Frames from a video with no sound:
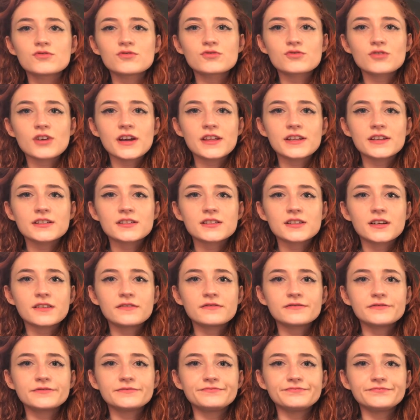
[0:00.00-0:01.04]
Try this
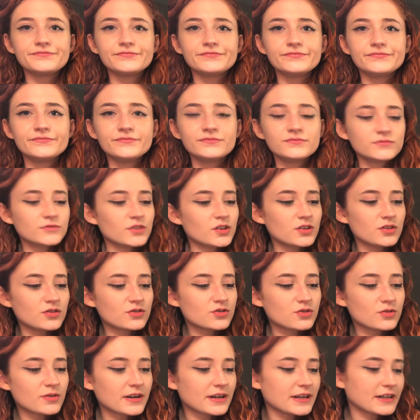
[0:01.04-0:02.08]
stuff. You're
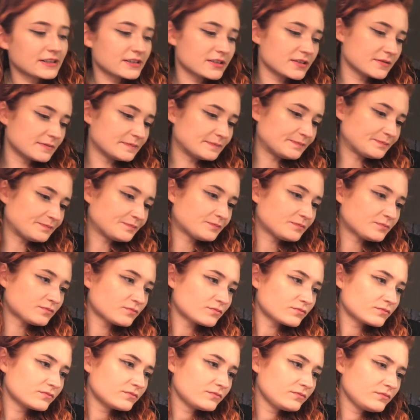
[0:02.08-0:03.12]
sorted.
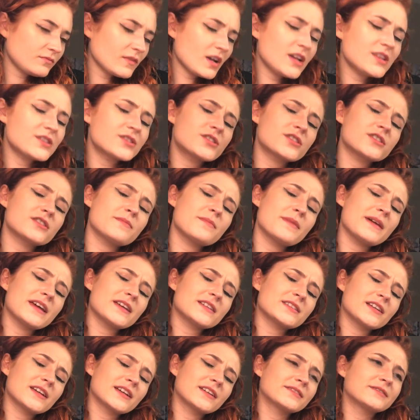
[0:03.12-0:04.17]
It's just
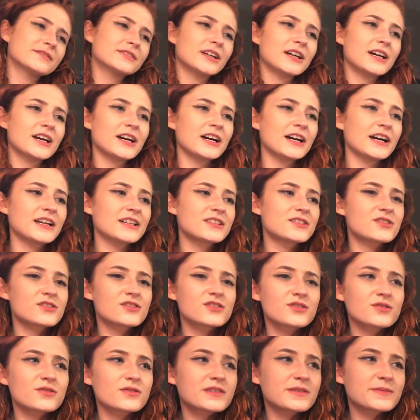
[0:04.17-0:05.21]
amazing. It's
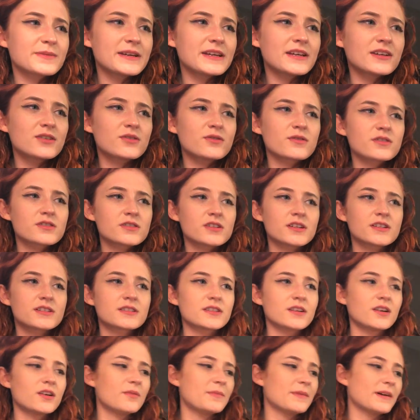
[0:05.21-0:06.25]
just so sweet and
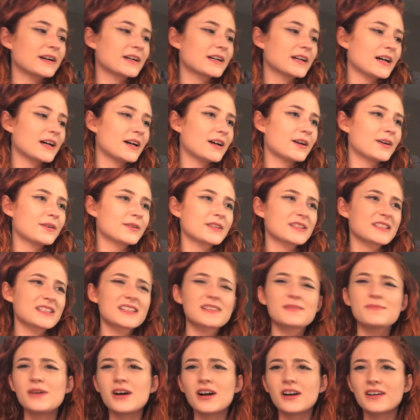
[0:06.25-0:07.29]
gorgeous. Oh my God, because
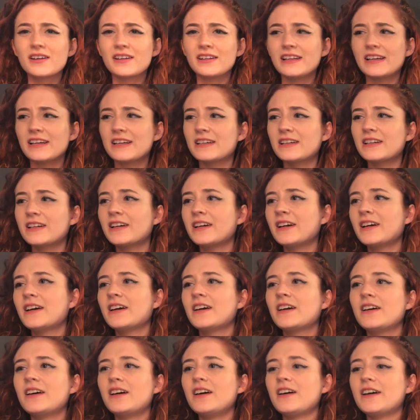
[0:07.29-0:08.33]
it's a mocha,
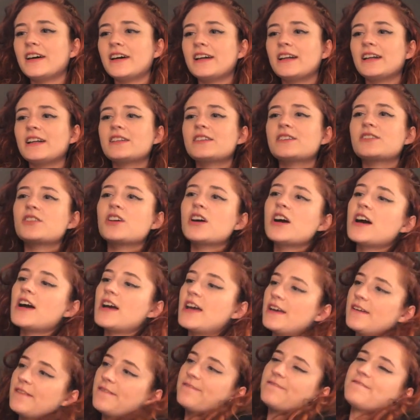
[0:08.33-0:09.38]
like. All right, let's try